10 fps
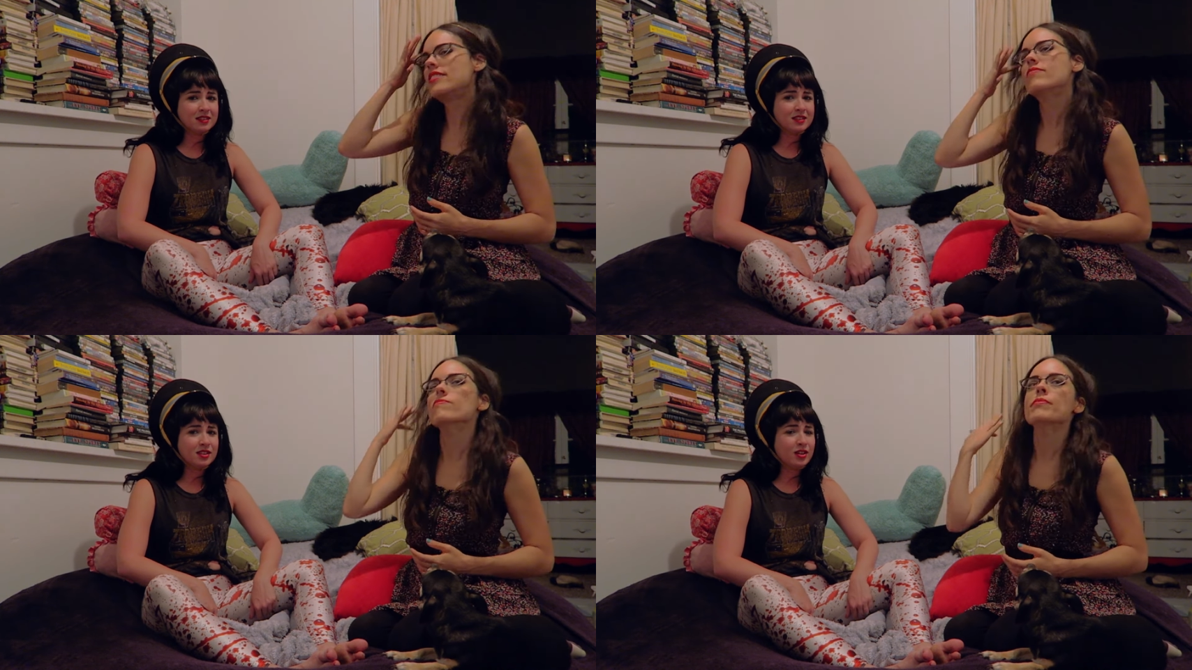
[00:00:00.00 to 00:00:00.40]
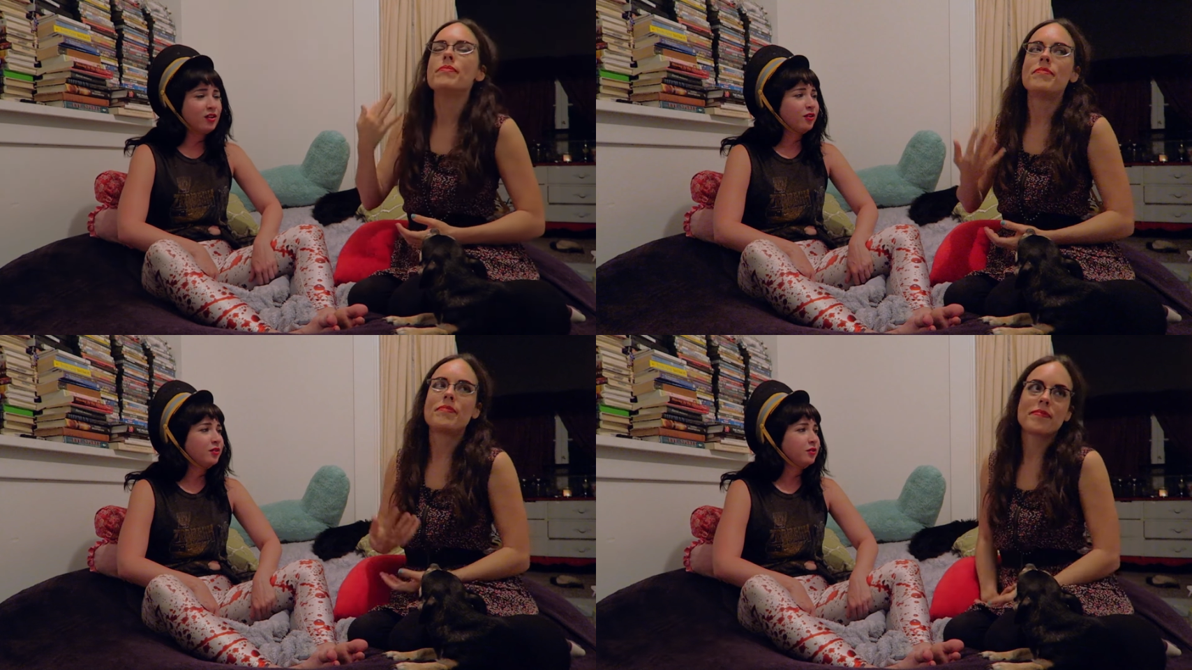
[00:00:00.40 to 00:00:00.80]
Speaker 1: So,
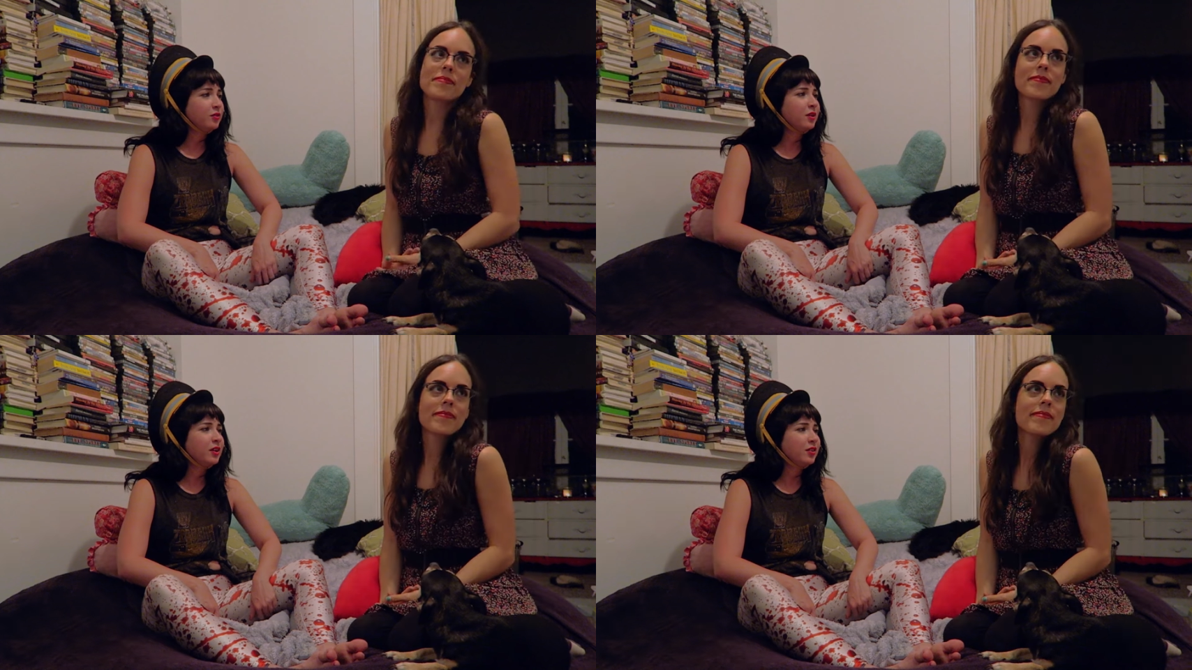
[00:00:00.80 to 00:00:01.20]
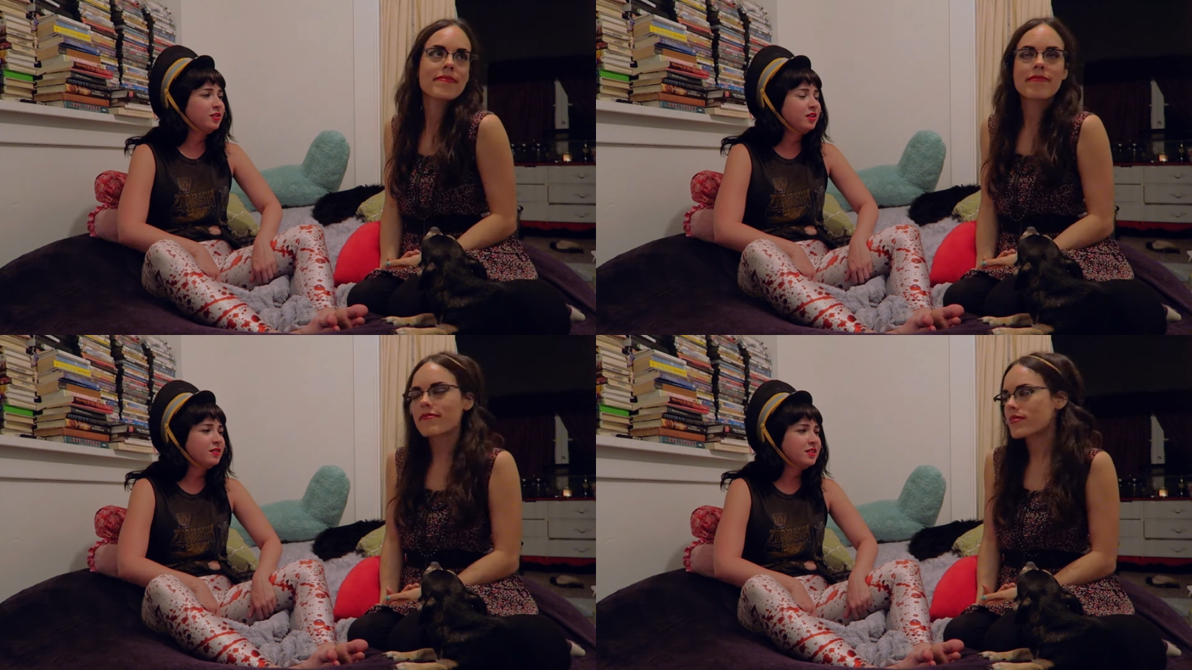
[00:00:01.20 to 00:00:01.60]
what else
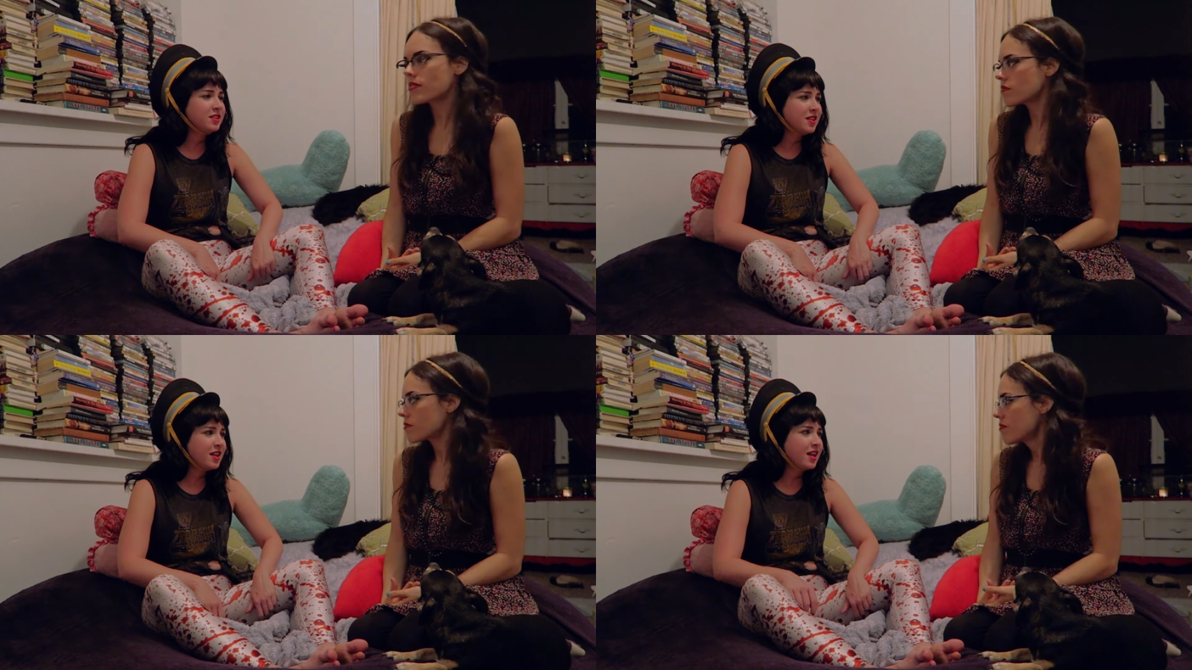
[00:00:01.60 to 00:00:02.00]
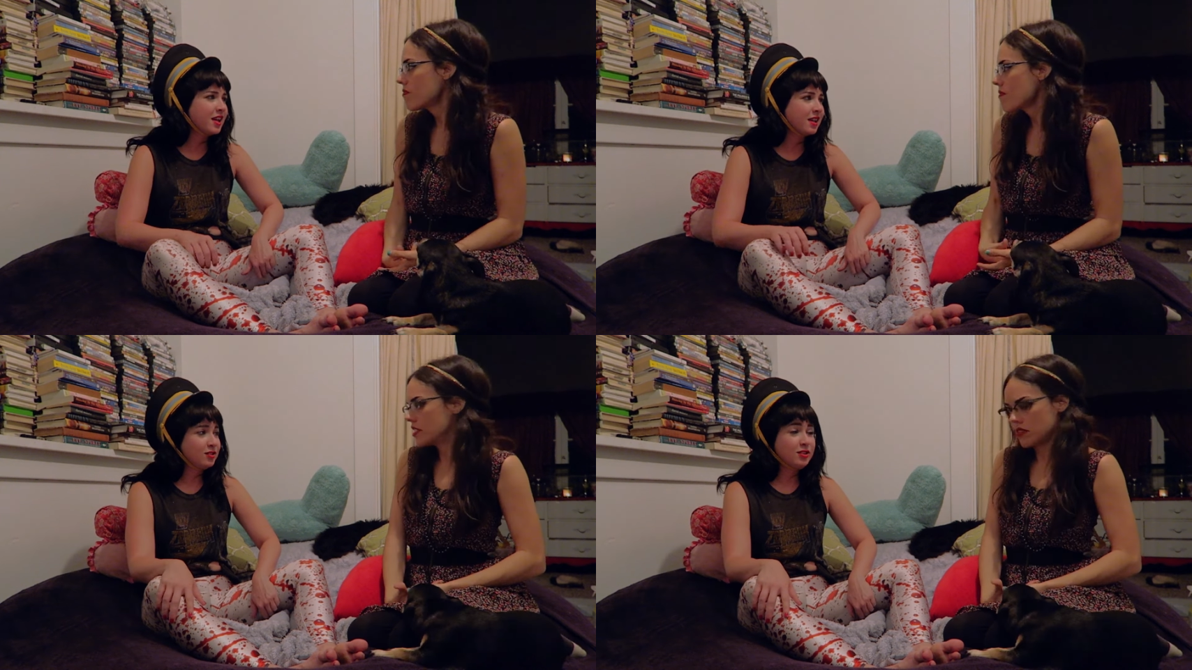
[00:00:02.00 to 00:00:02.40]
do you have to
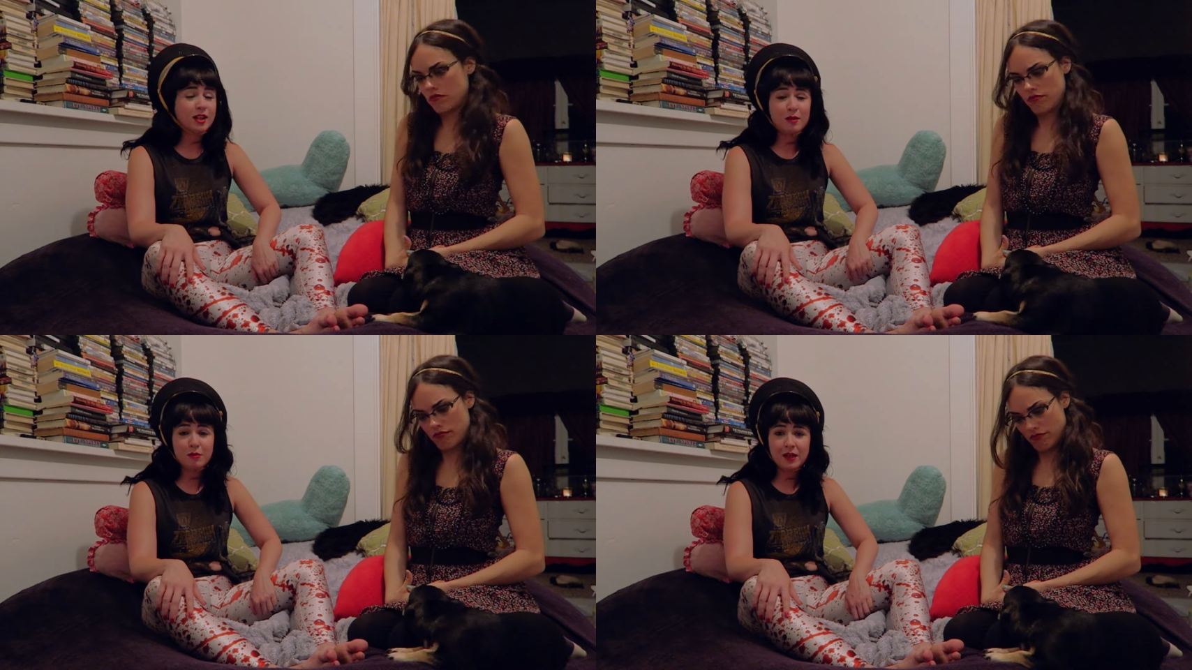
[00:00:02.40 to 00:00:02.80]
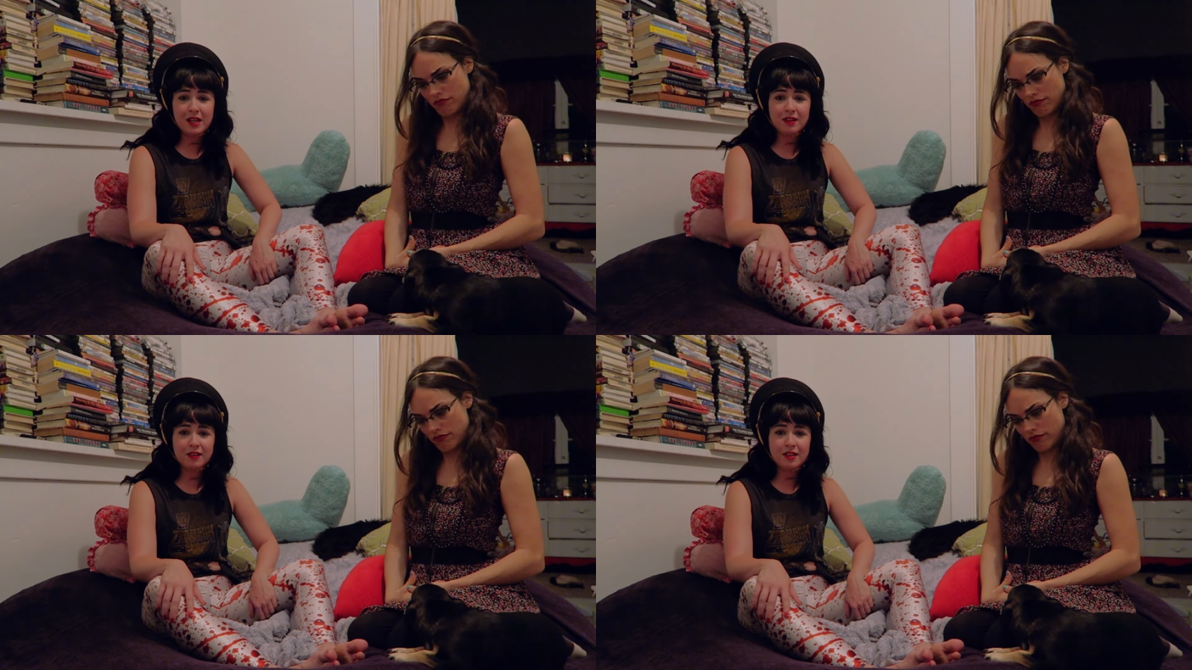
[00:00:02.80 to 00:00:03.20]
say? She came to my
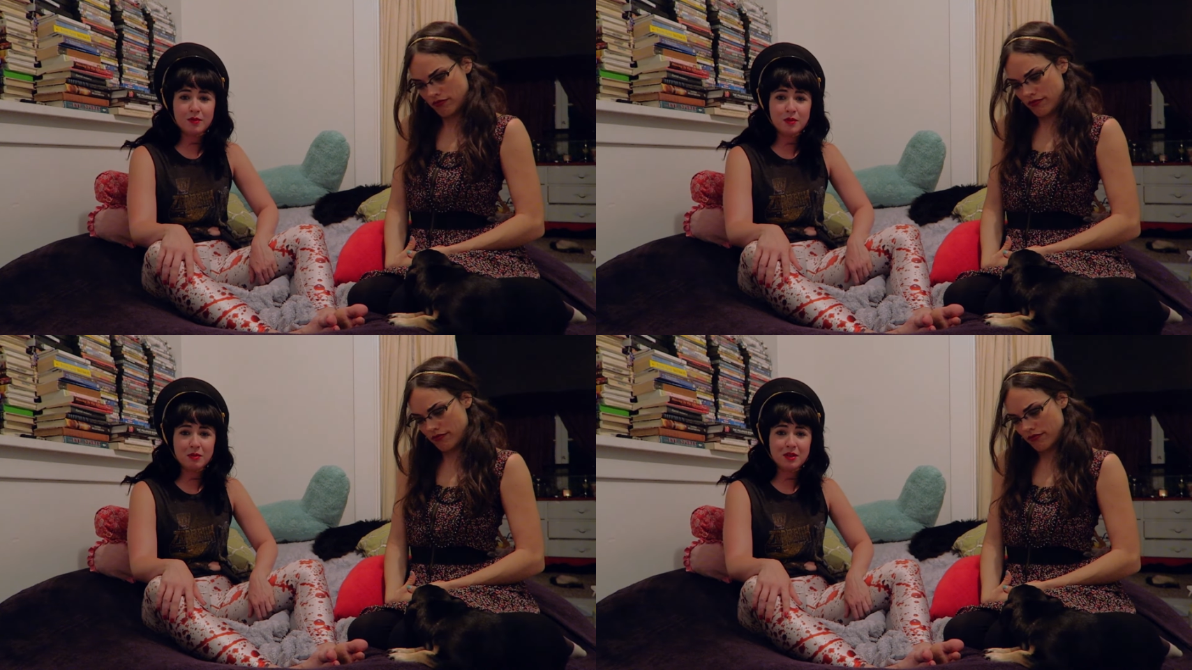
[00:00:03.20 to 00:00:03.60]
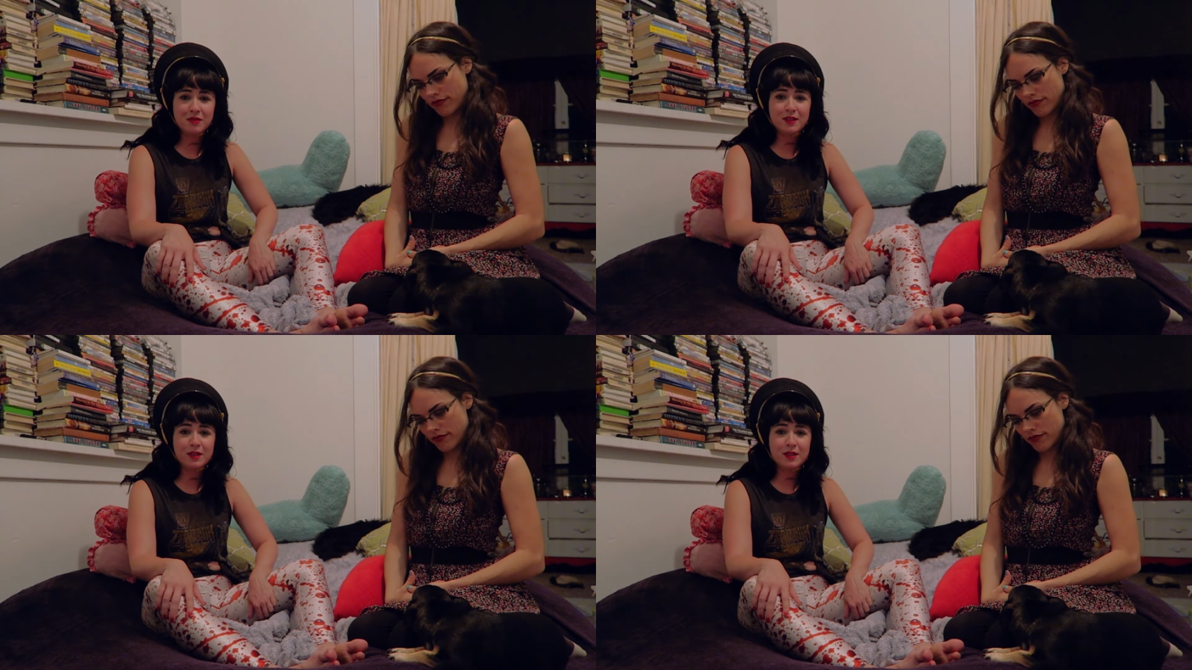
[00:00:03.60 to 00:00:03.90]
house late and we made a